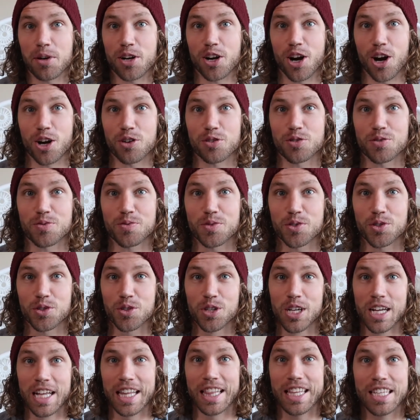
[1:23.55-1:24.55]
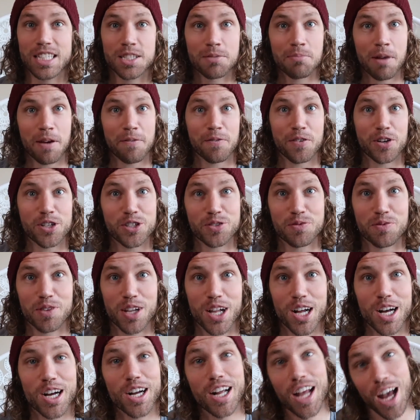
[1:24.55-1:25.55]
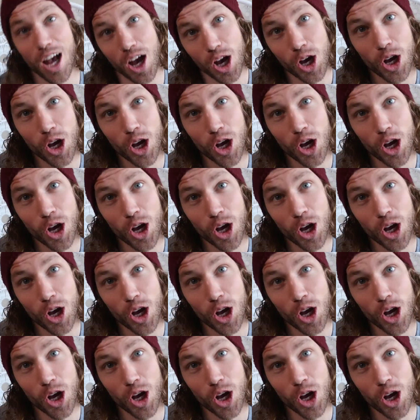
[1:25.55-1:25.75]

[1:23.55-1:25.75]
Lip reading: card was full. This is my first vlog.